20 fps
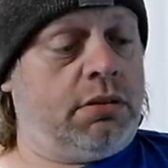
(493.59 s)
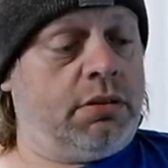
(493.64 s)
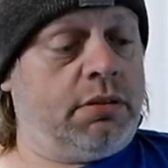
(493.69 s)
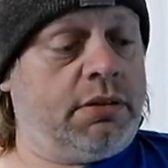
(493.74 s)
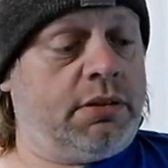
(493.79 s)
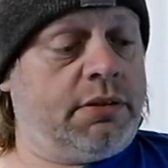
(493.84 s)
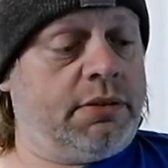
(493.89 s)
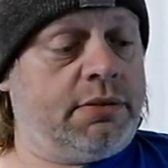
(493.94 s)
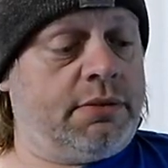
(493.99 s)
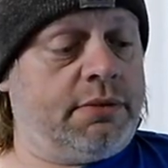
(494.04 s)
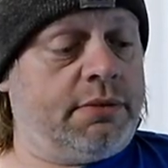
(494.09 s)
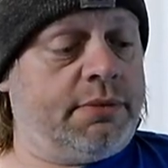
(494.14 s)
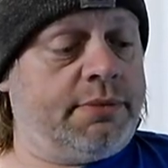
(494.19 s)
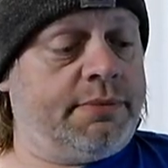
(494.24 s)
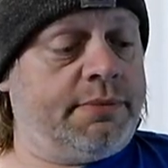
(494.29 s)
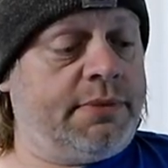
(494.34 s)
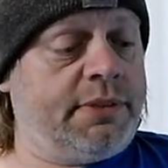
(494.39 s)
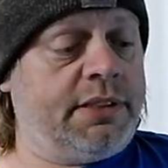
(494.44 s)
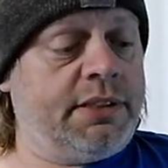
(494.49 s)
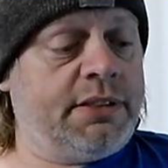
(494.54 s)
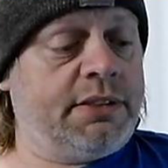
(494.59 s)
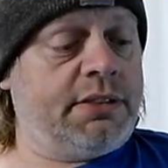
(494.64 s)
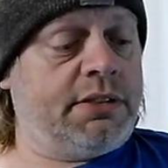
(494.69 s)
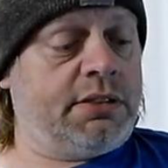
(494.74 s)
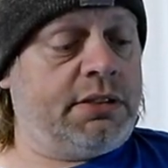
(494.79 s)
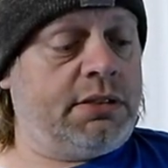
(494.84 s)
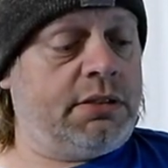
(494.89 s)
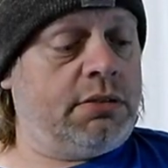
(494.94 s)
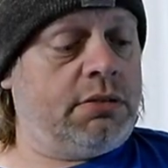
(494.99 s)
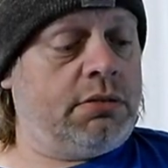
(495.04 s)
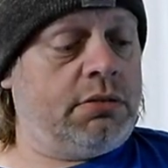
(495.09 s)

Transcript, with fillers: Uh, it's